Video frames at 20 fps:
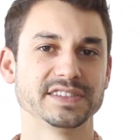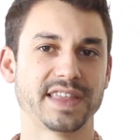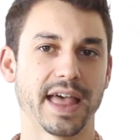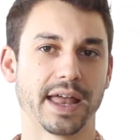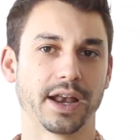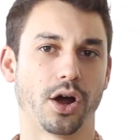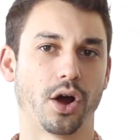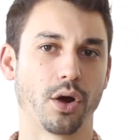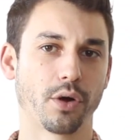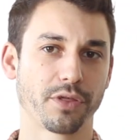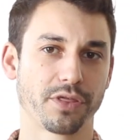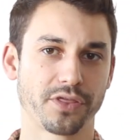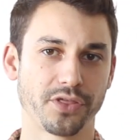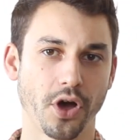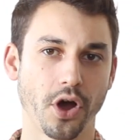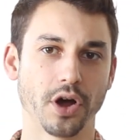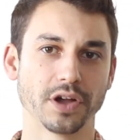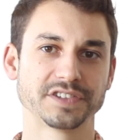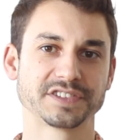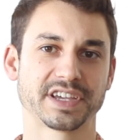is that our
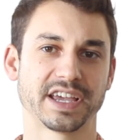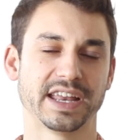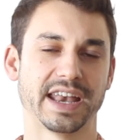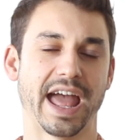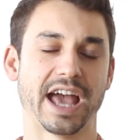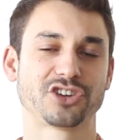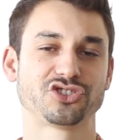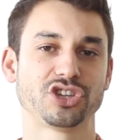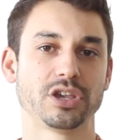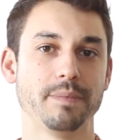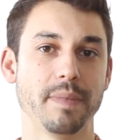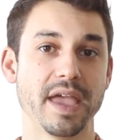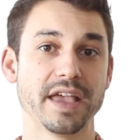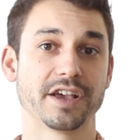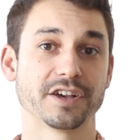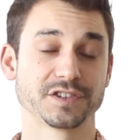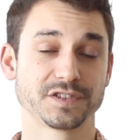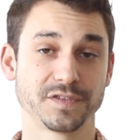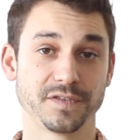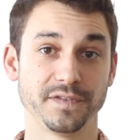thoughts can actually
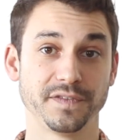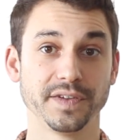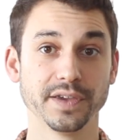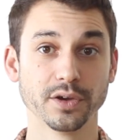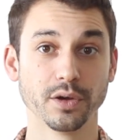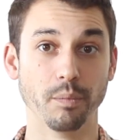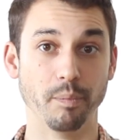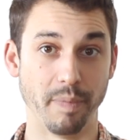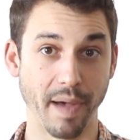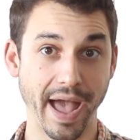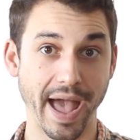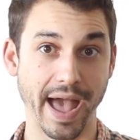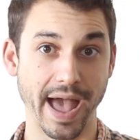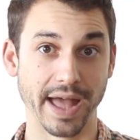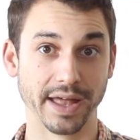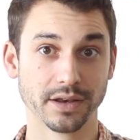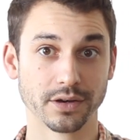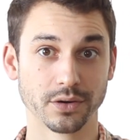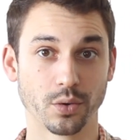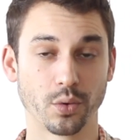make us feel
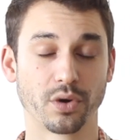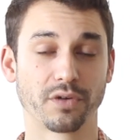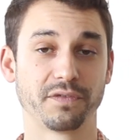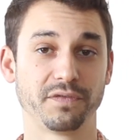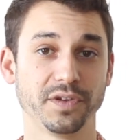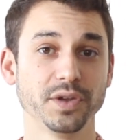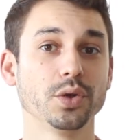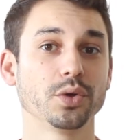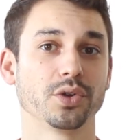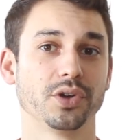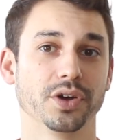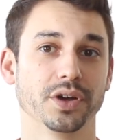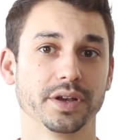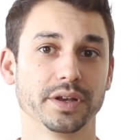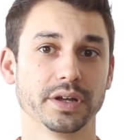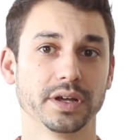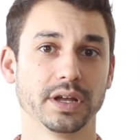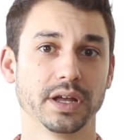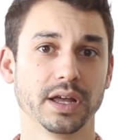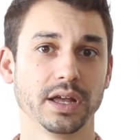bad or feel good.